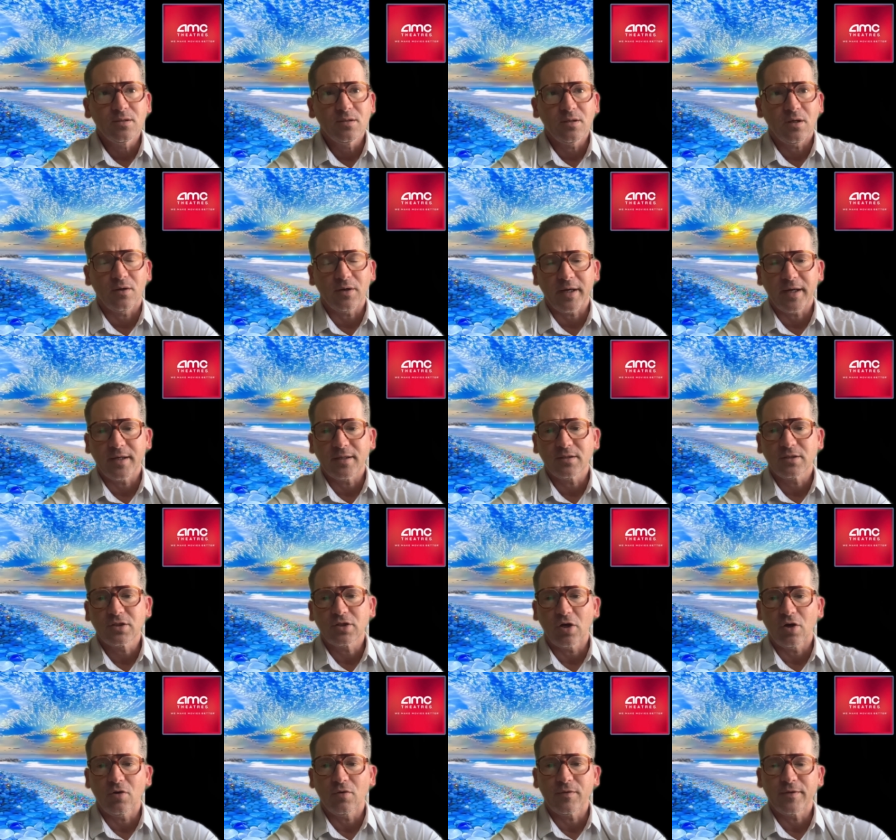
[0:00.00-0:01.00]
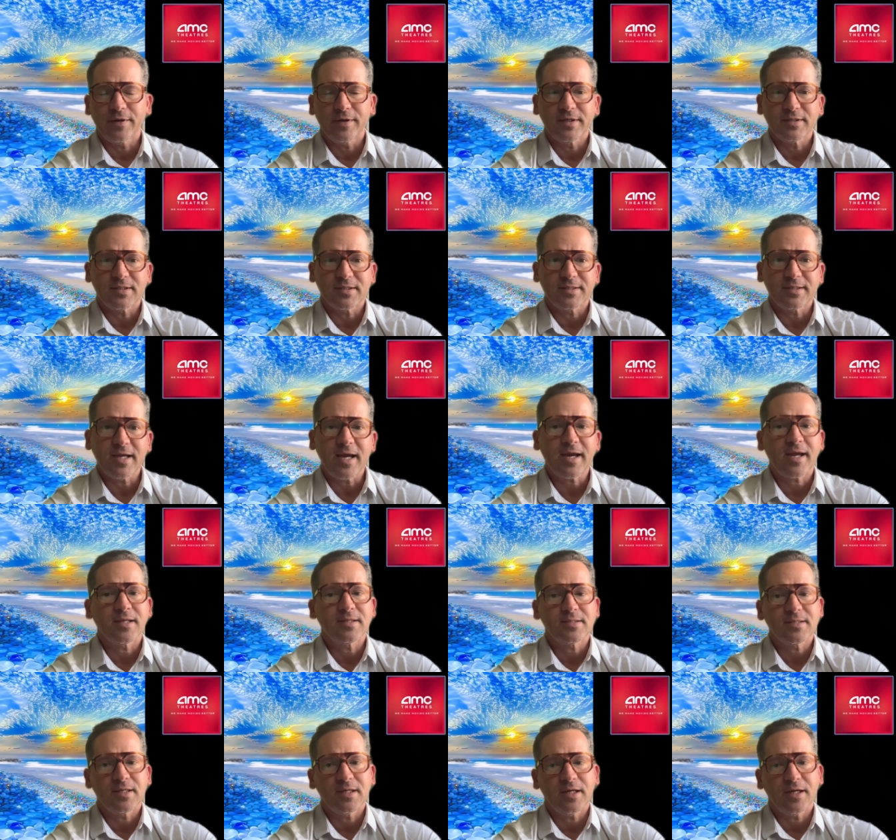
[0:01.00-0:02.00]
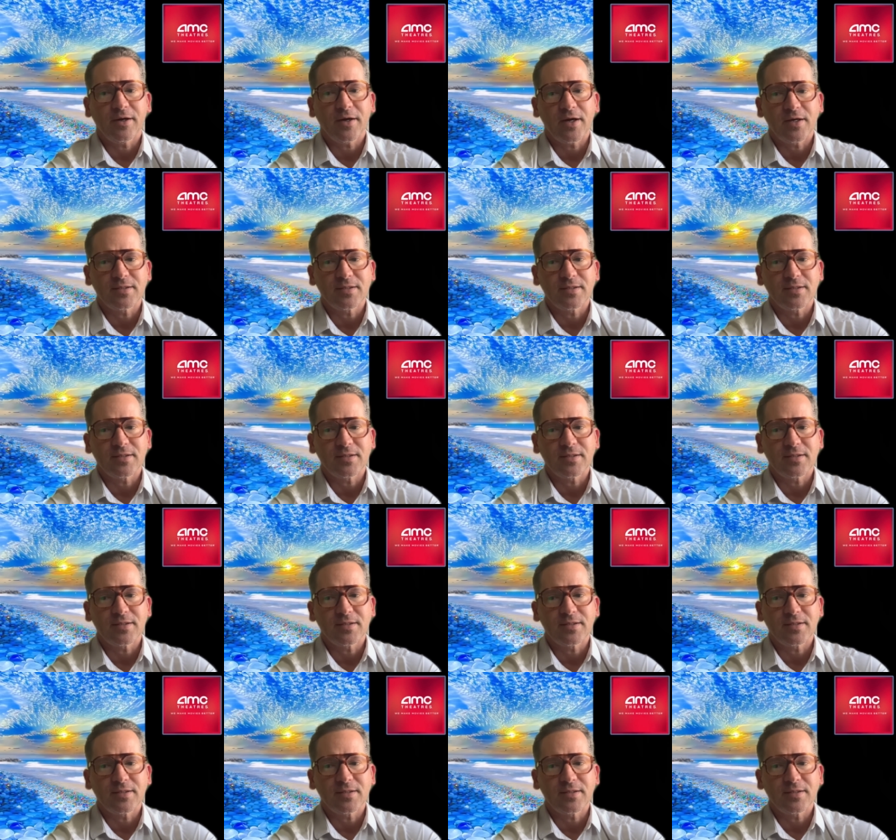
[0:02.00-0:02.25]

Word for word: Okay, so there is a second scenario.